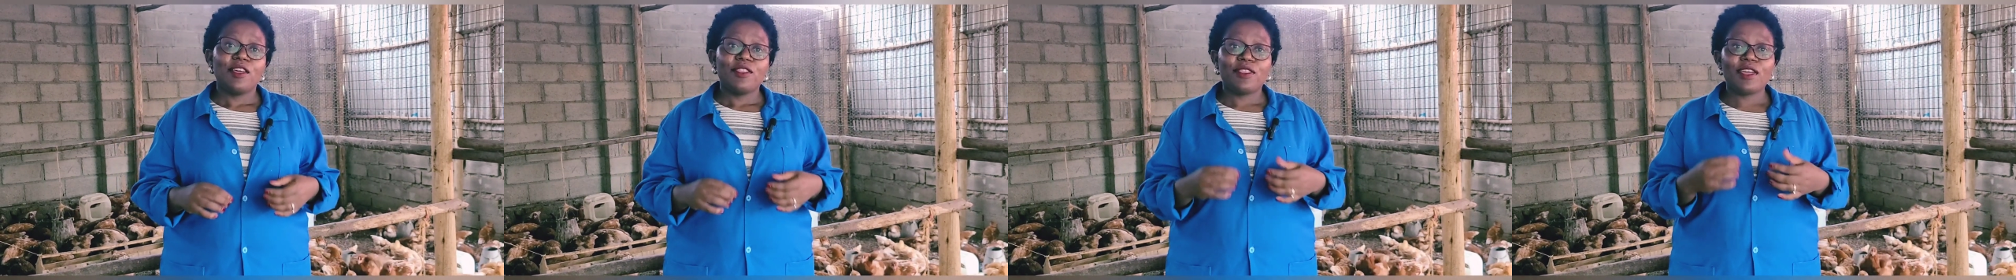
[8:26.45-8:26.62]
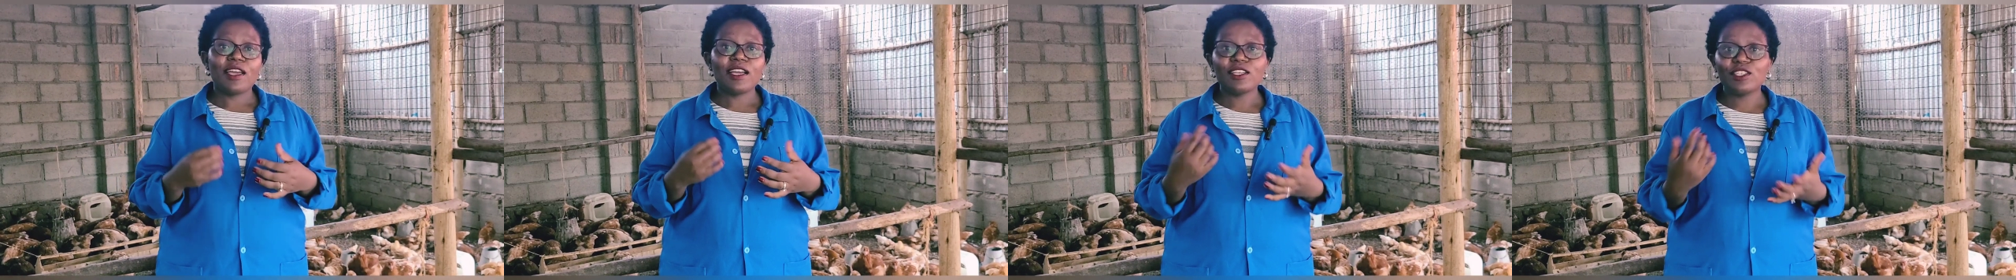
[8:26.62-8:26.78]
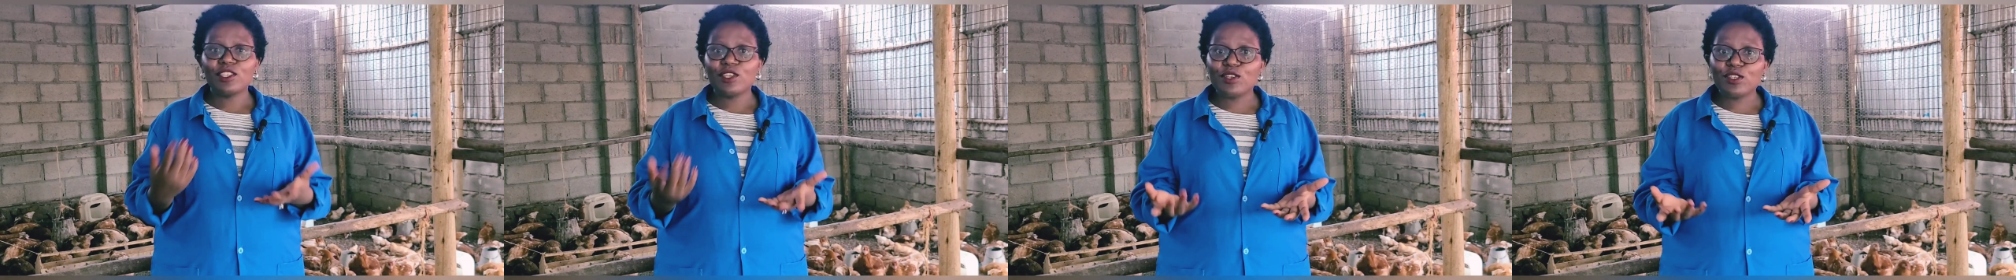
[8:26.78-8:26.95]

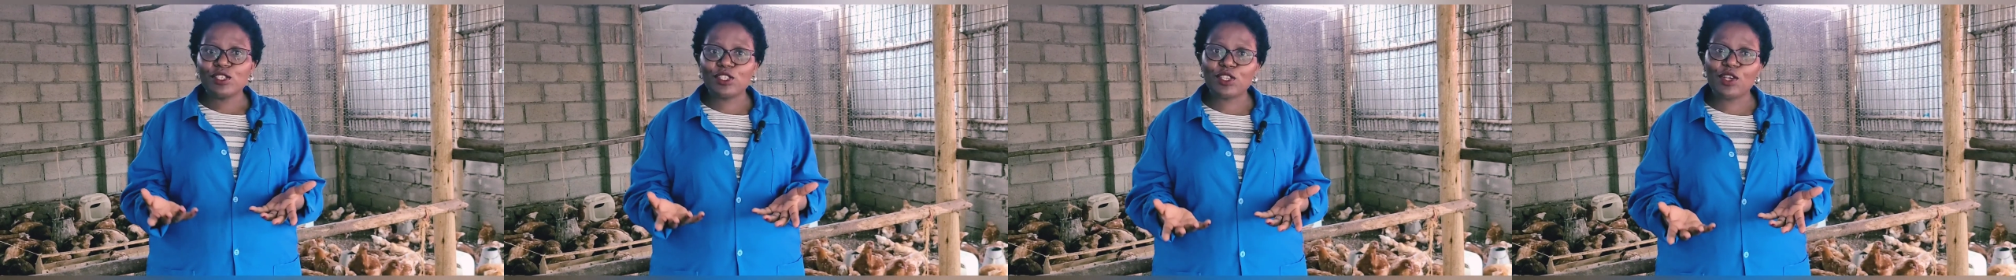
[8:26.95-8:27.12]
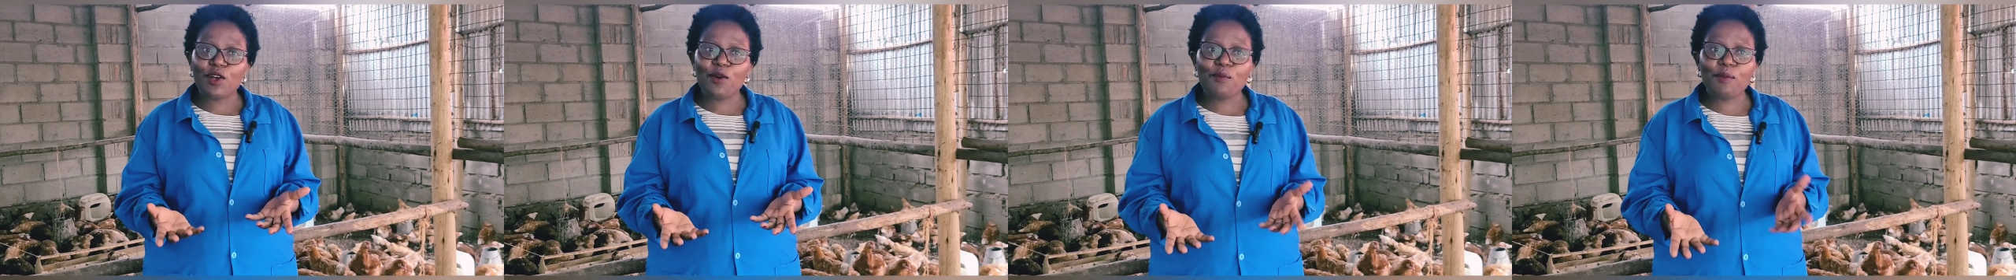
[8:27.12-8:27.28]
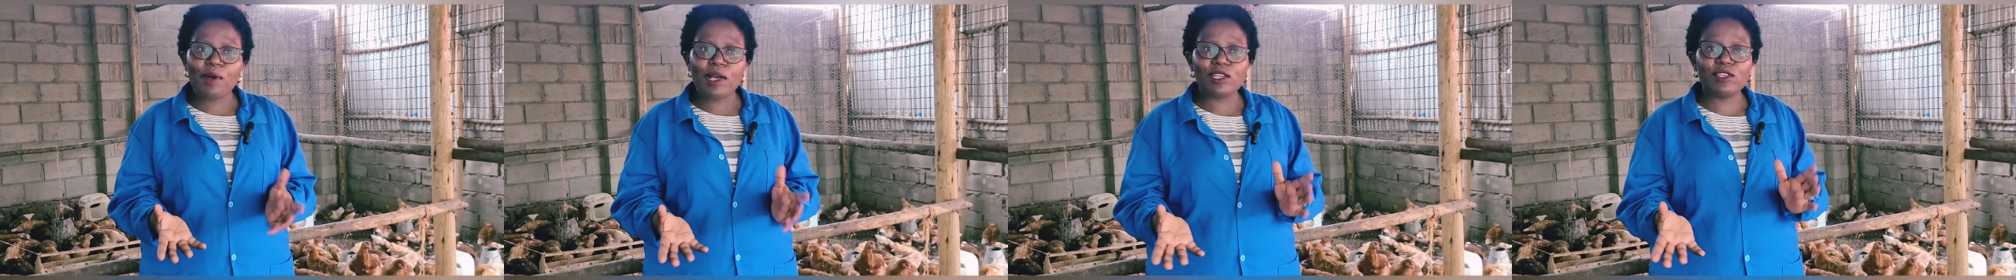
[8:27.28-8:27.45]
Thank you
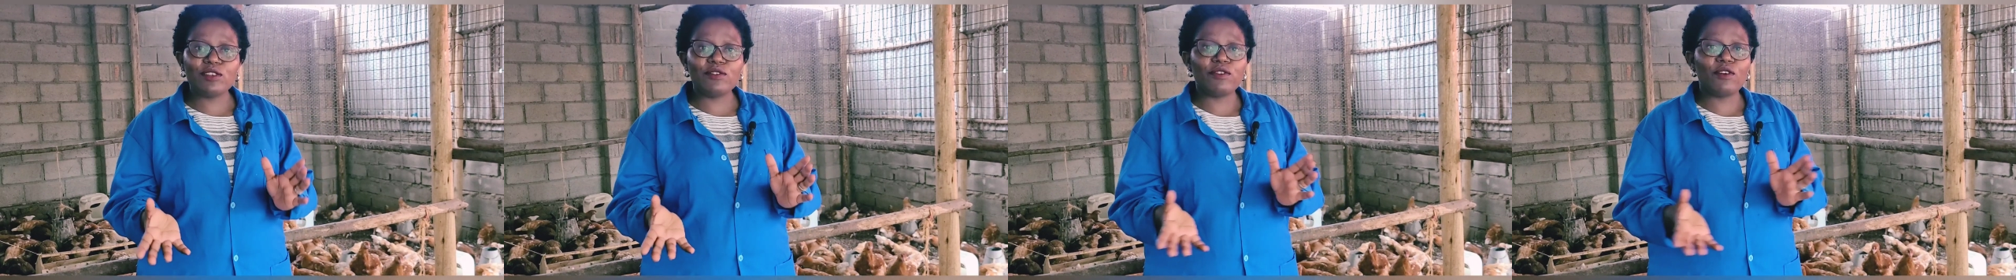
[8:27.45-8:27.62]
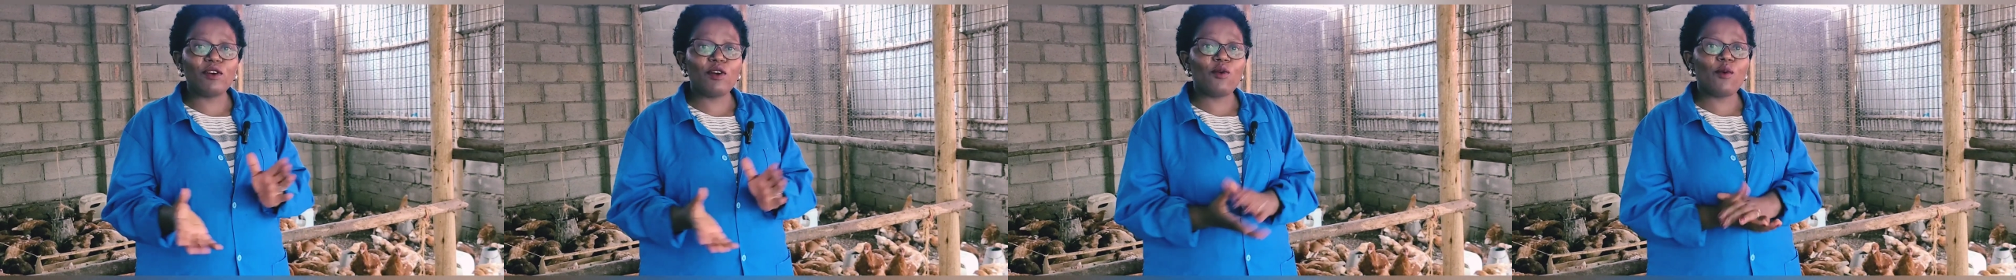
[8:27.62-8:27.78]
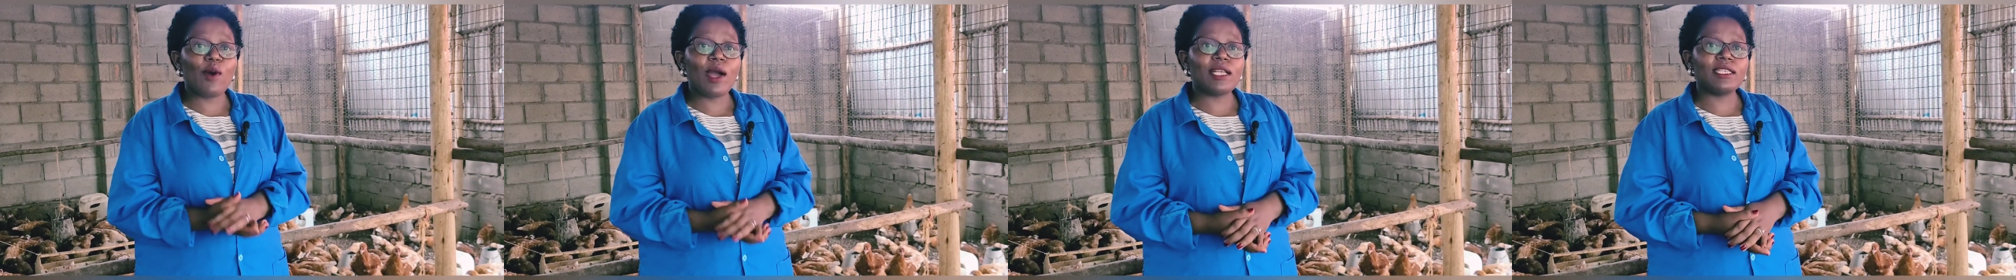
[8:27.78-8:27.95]
so much
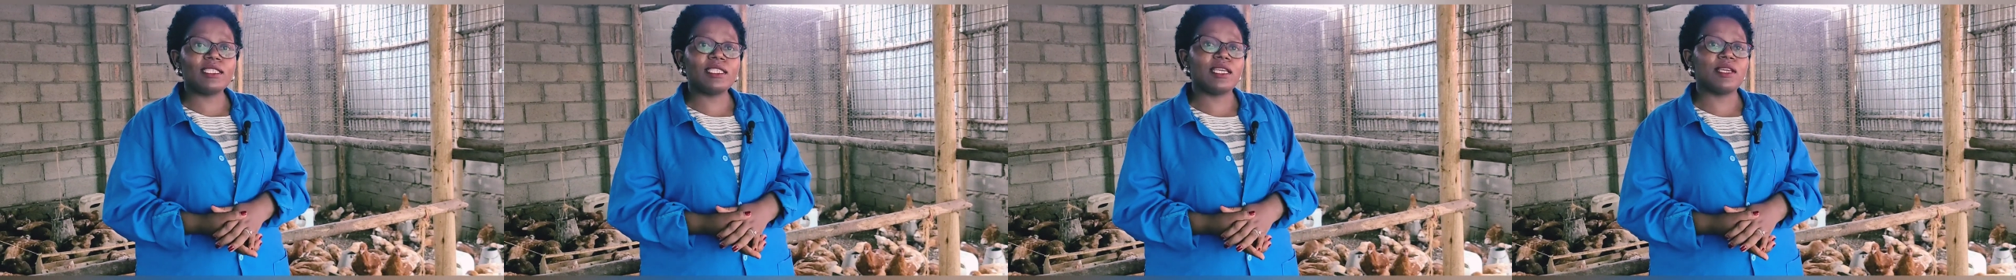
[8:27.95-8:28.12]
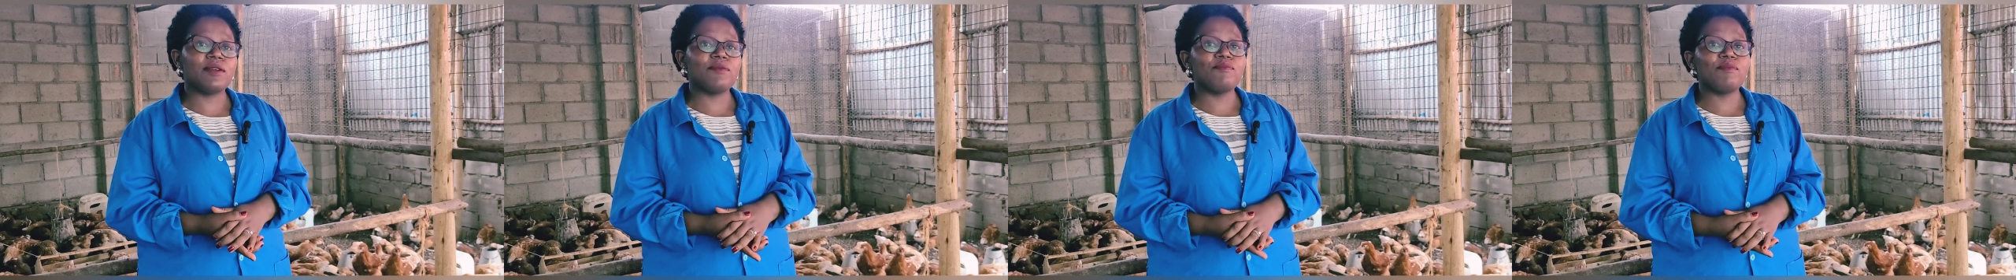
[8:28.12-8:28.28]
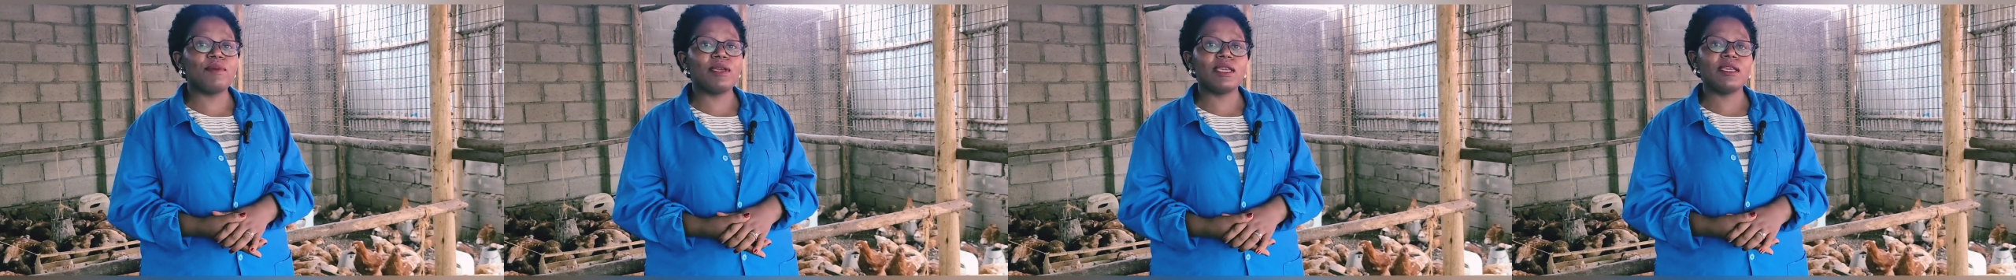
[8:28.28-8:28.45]
for
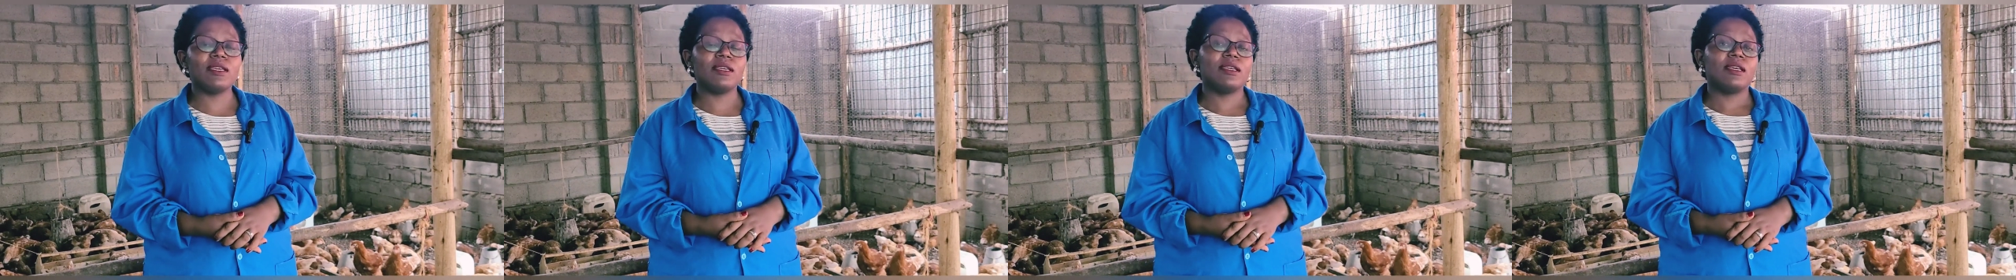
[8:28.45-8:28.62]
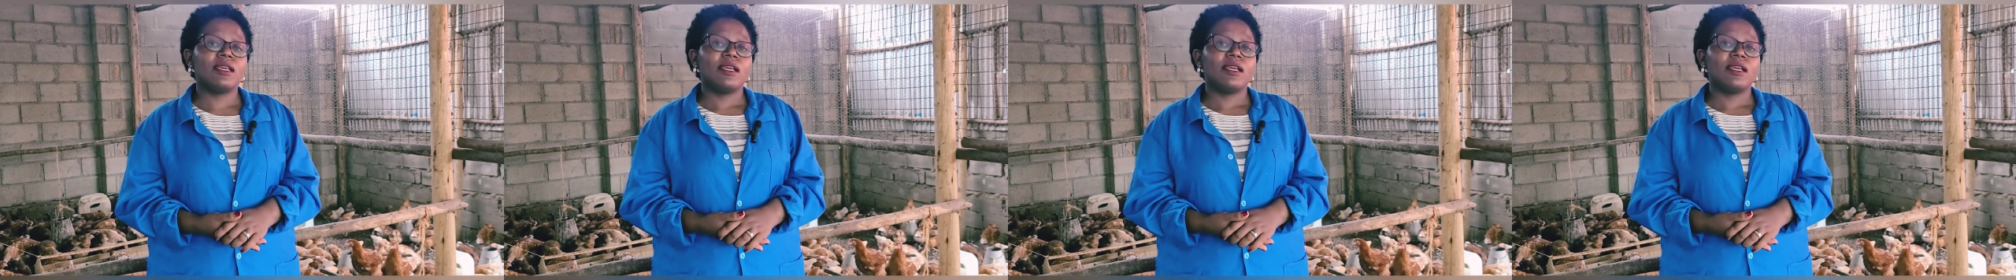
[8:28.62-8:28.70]
watching me.